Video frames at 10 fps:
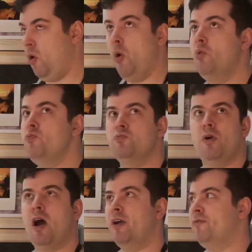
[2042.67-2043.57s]
oh,
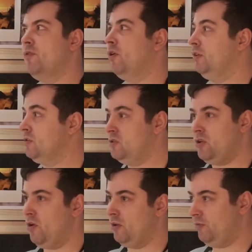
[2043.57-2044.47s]
I forgot the
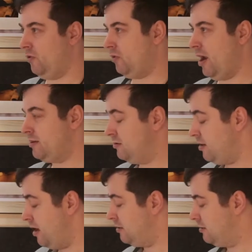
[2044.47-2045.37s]
salt, for Christ's
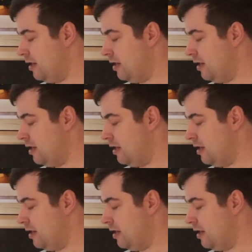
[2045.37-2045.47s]
sakes,